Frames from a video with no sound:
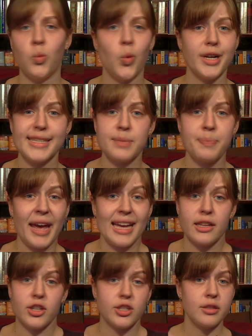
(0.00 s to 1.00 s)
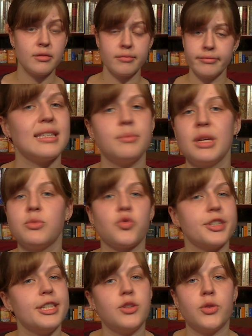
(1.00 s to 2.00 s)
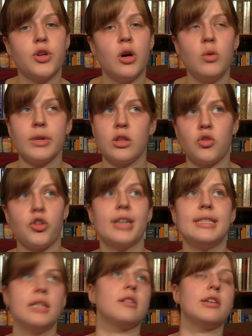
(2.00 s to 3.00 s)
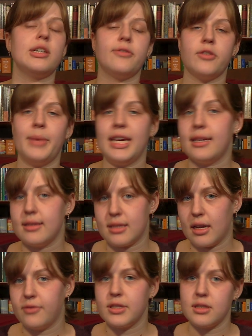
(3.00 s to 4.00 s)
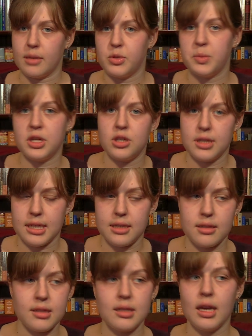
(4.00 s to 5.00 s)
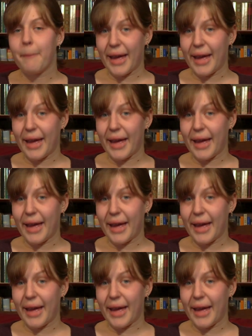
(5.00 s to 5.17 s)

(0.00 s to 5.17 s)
One is paler. I sometimes really don't know what the criteria for making stuff subspecies is.